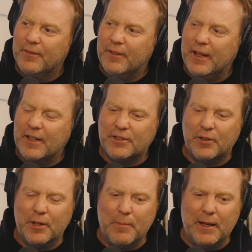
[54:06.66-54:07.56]
And it's
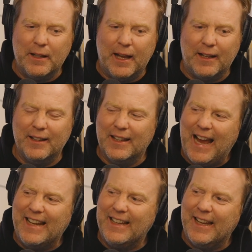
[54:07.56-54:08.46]
gonna be like
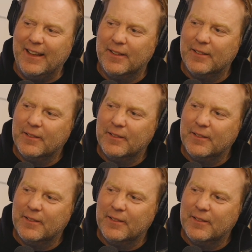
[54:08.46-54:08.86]
lightning.